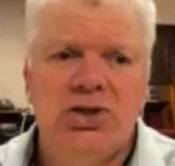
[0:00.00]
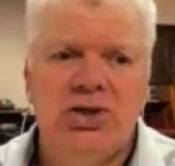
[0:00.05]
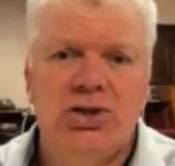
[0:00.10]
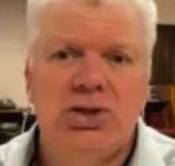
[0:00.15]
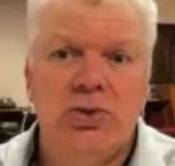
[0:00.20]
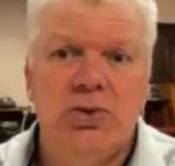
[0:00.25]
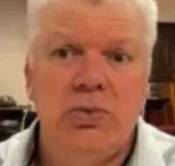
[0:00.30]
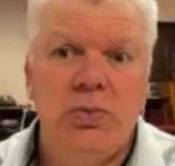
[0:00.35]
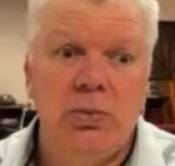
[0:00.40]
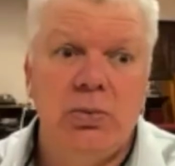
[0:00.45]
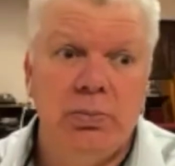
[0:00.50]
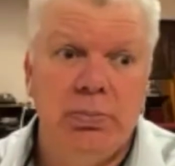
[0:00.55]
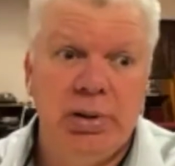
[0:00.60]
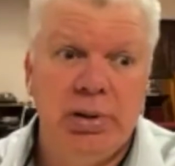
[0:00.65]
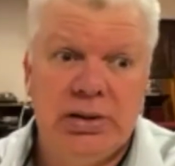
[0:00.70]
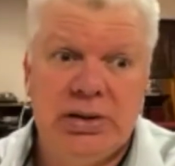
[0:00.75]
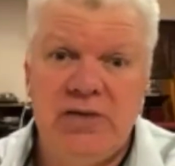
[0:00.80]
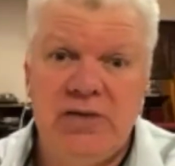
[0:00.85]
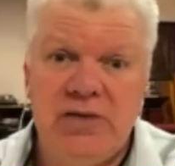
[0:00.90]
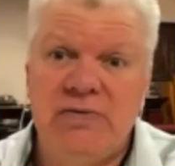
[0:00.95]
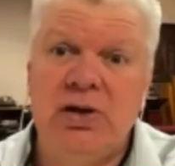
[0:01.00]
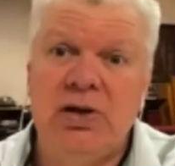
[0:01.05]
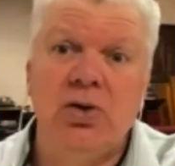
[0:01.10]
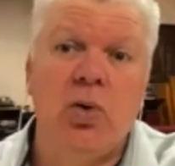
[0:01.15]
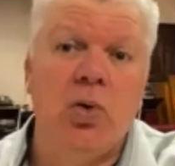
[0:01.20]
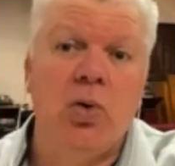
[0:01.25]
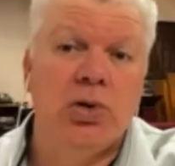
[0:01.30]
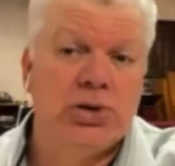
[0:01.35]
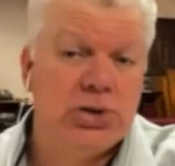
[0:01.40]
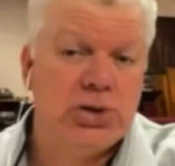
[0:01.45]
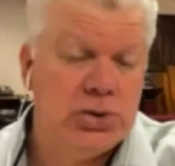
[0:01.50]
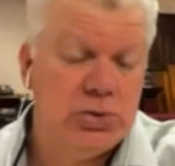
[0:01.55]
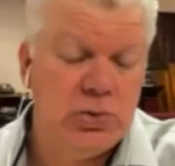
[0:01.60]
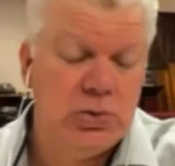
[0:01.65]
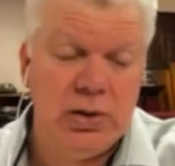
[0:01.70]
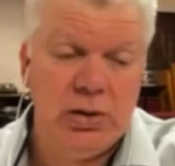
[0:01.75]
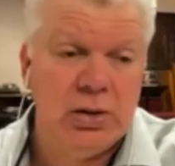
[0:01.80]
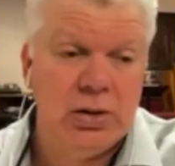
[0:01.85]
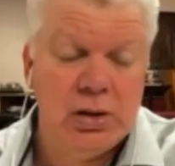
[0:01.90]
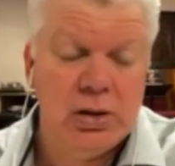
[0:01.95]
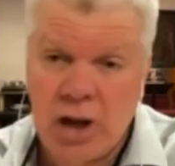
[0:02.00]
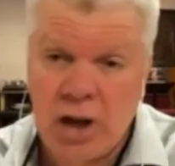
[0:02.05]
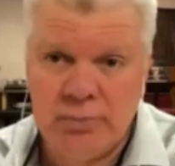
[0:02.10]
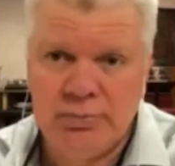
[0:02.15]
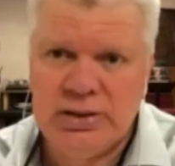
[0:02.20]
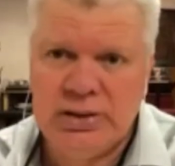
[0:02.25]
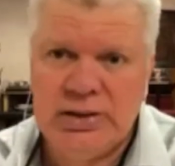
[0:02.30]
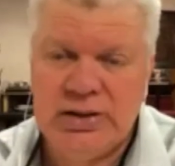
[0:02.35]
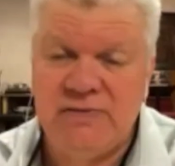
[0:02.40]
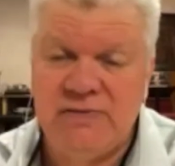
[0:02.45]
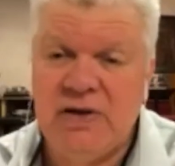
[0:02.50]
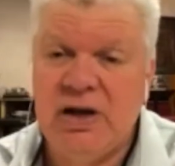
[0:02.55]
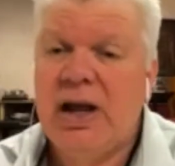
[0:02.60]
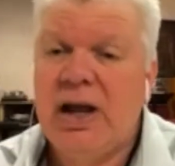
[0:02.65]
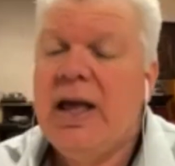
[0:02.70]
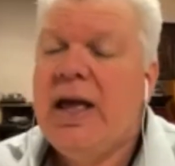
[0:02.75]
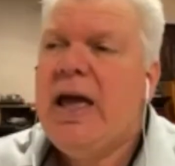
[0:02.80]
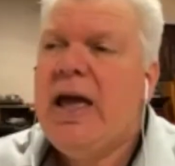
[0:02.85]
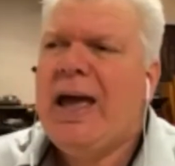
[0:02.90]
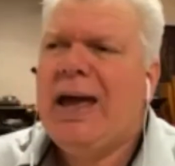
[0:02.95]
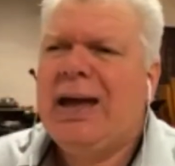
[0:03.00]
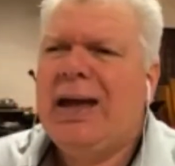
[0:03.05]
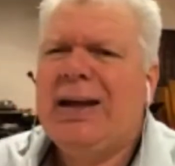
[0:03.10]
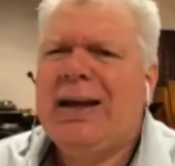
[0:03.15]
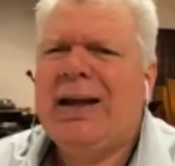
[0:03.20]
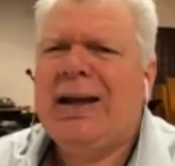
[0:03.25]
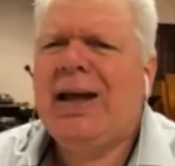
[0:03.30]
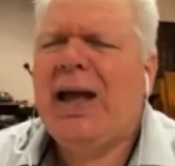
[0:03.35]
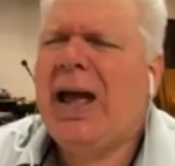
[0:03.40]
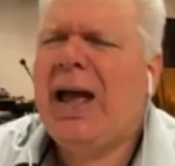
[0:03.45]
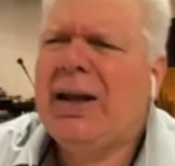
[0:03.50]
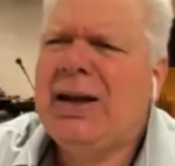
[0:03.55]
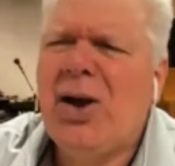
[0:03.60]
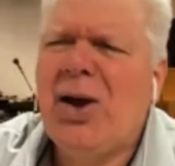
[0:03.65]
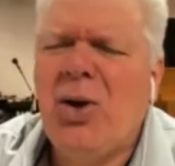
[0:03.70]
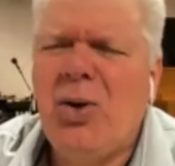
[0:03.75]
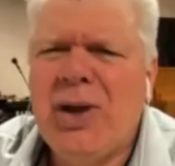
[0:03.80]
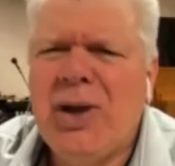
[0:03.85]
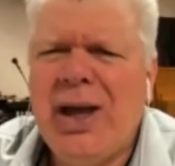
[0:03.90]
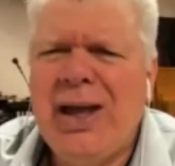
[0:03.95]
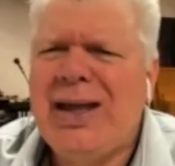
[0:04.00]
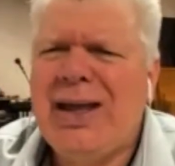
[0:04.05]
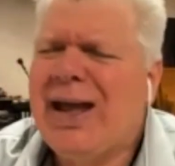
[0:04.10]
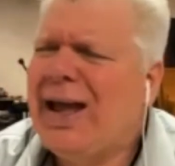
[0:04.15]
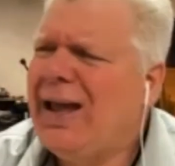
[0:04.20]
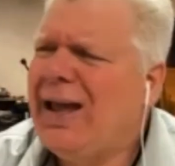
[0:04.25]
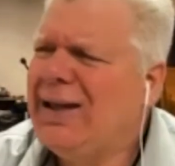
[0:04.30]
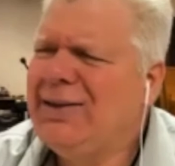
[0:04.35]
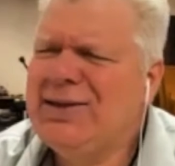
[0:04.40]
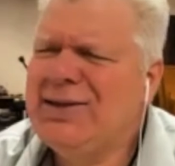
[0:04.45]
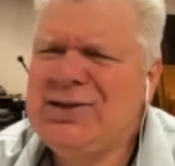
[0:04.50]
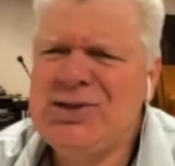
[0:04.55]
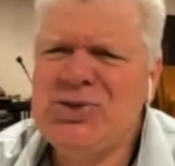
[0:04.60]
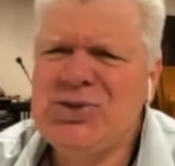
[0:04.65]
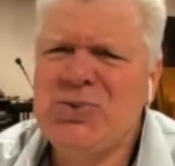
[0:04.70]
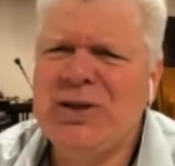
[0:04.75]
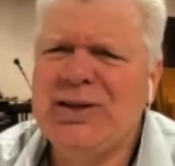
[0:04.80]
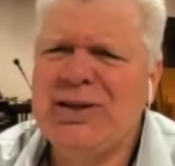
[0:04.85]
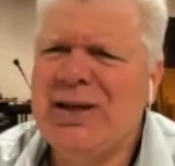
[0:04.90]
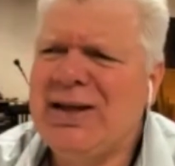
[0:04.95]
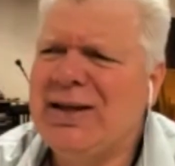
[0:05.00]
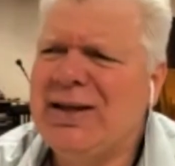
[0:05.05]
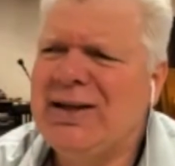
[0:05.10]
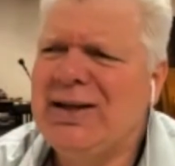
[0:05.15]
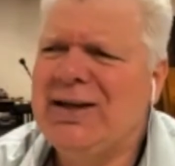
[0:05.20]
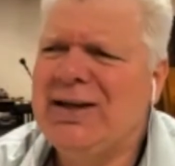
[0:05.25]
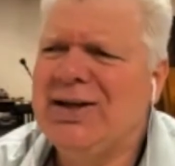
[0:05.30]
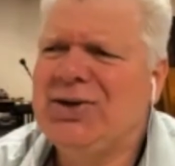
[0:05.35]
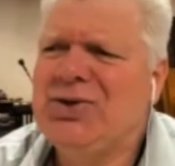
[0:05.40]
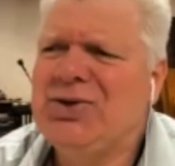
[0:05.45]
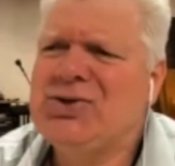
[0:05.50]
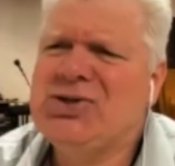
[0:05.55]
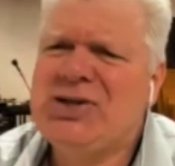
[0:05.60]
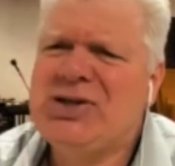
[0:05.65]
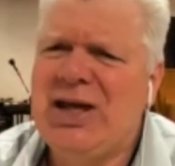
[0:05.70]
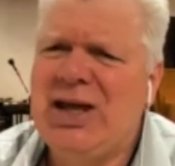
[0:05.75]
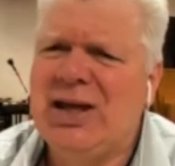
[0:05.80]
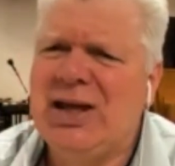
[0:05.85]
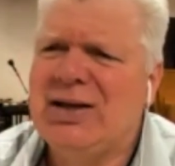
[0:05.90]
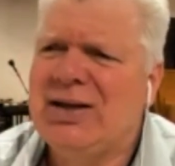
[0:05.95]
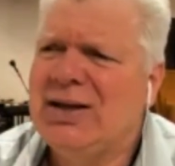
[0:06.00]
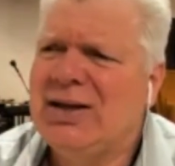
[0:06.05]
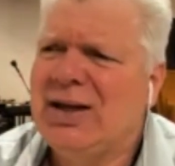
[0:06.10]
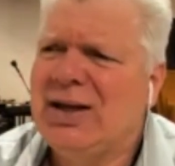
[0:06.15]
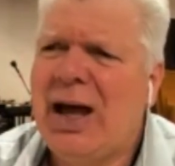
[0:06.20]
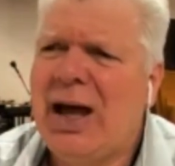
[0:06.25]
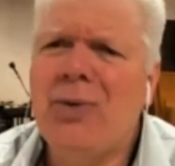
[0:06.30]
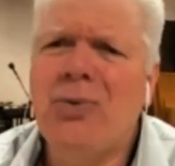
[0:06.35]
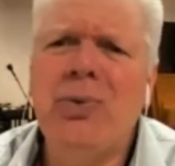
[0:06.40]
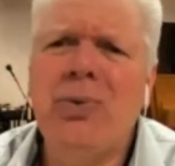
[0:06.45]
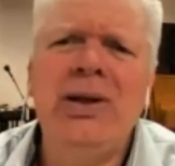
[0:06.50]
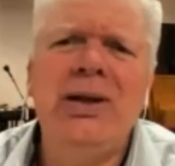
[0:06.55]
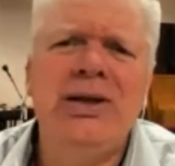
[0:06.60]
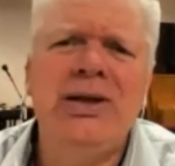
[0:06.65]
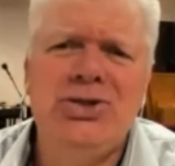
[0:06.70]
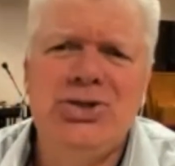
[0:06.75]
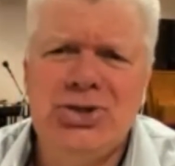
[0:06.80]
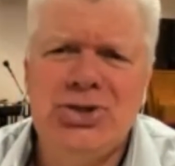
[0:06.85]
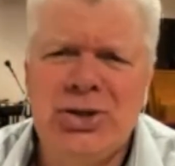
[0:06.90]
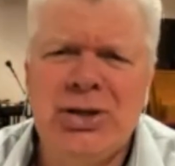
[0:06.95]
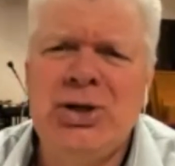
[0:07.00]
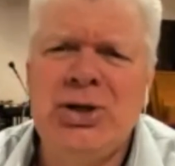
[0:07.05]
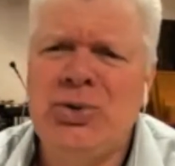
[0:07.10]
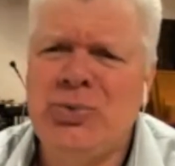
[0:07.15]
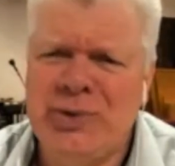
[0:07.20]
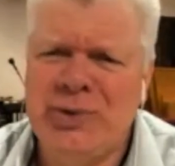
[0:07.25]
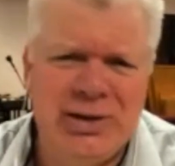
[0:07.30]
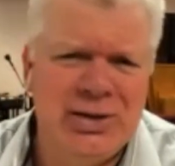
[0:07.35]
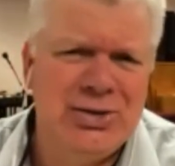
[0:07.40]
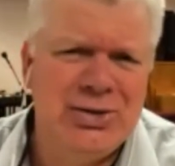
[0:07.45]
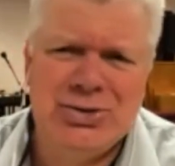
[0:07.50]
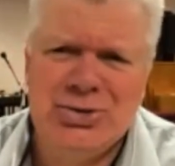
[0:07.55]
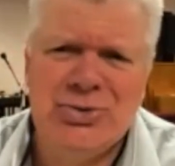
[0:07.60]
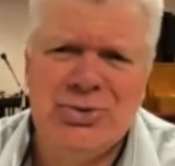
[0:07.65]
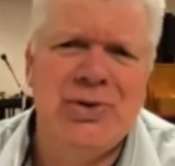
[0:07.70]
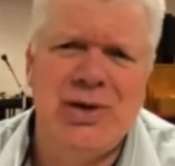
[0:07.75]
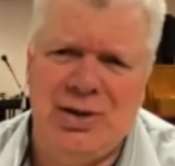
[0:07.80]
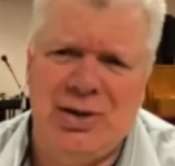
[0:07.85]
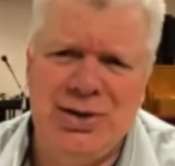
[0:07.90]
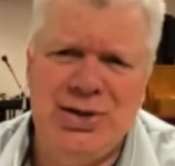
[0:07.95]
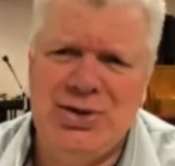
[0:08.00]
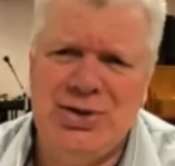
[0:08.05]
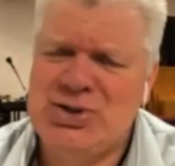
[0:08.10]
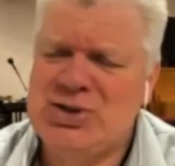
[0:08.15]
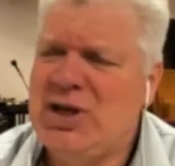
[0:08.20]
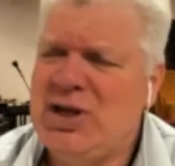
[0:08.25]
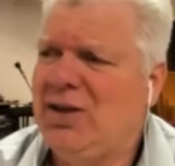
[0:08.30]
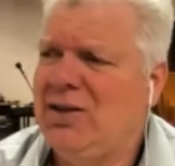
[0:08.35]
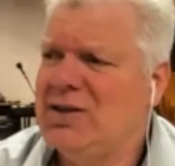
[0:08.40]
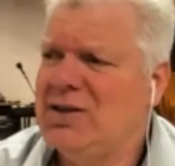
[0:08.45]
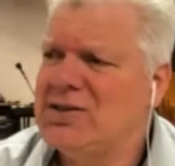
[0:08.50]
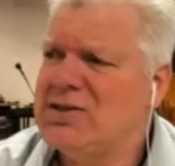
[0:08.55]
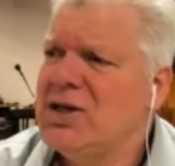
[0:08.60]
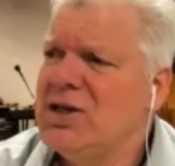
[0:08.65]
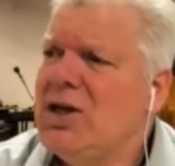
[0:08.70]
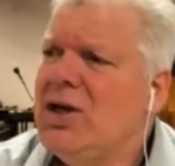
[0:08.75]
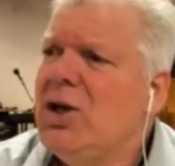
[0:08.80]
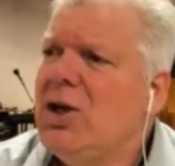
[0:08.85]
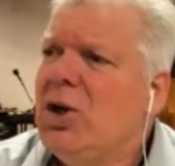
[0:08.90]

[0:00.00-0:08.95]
to believe it or to not believe it. And and okay, and this is one thing I didn't understand. I really genuinely do not understand this.